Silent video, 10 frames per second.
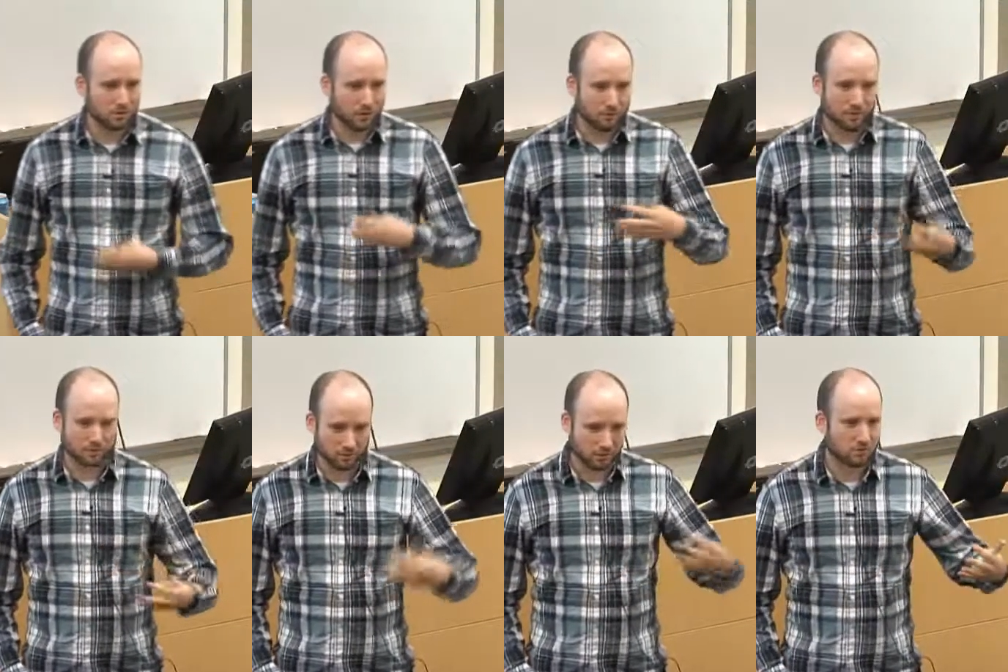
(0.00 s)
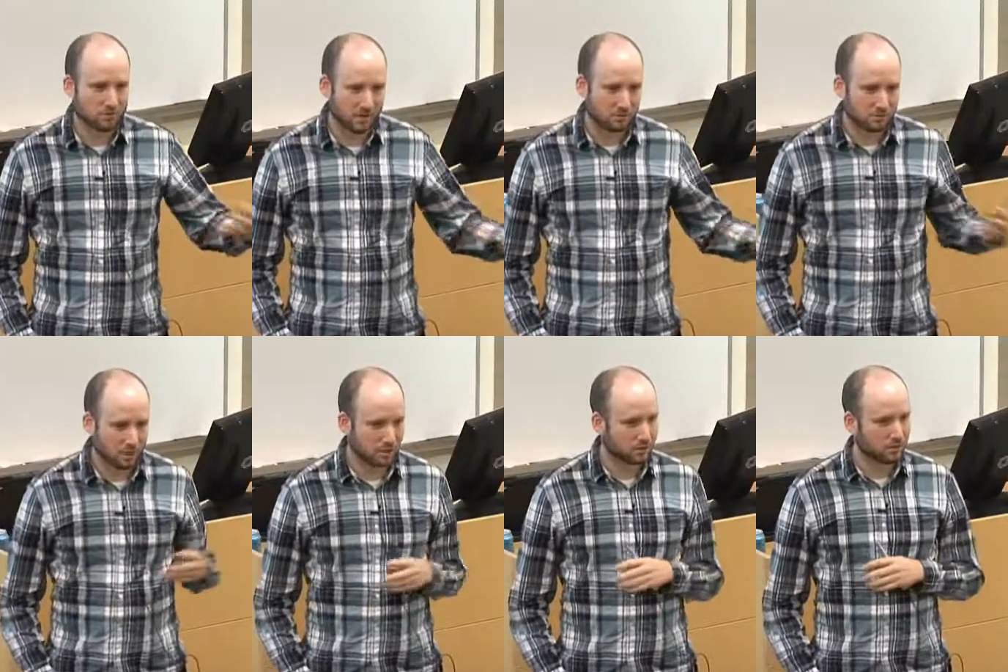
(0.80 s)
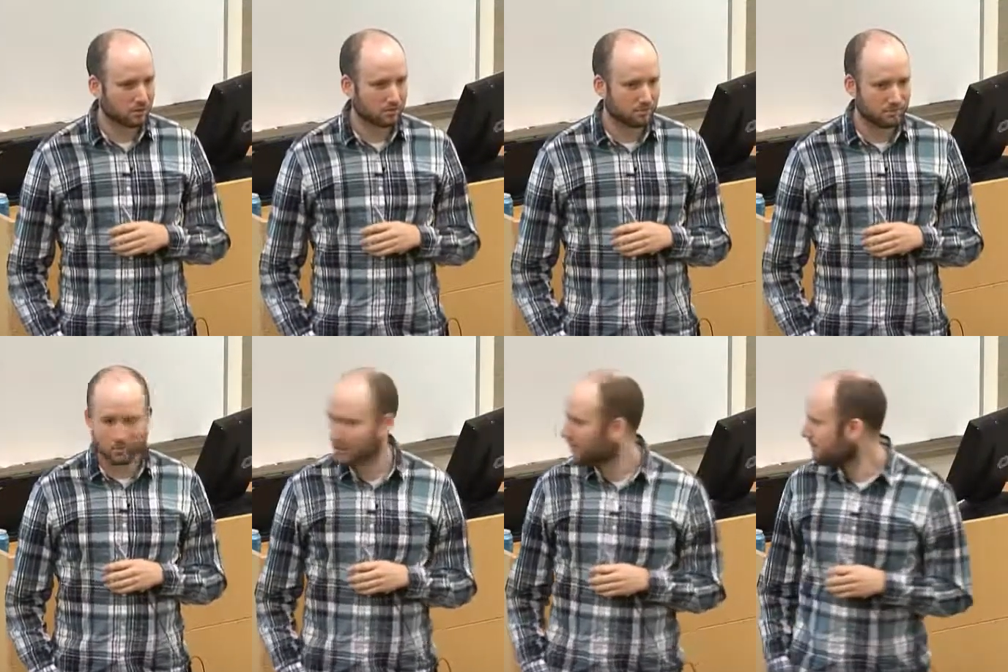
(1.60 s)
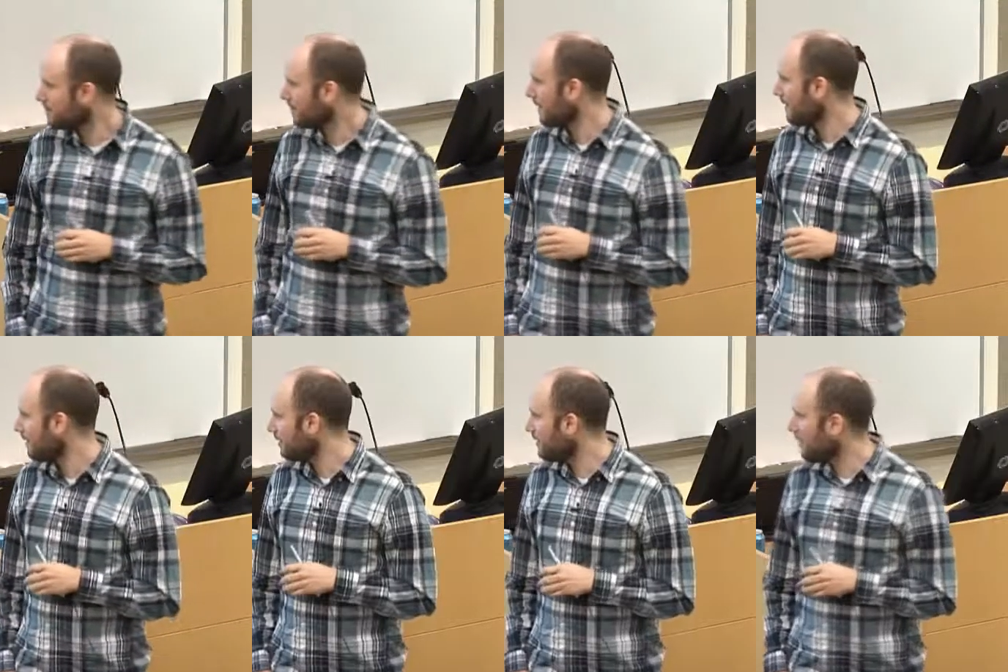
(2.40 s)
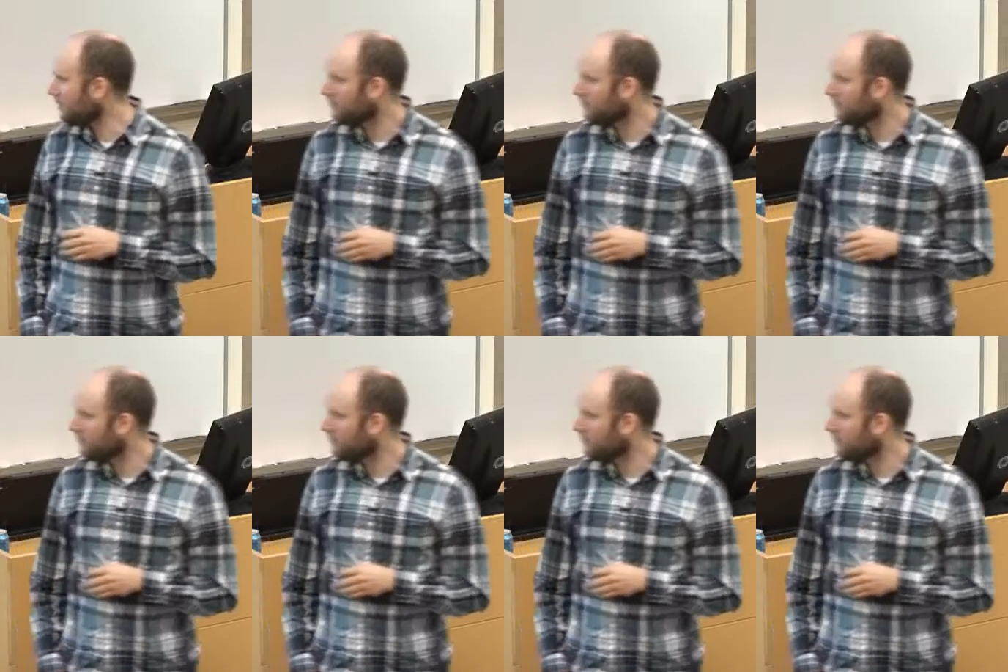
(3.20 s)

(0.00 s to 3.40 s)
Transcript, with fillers: of this system asymptotically. Okay? Now,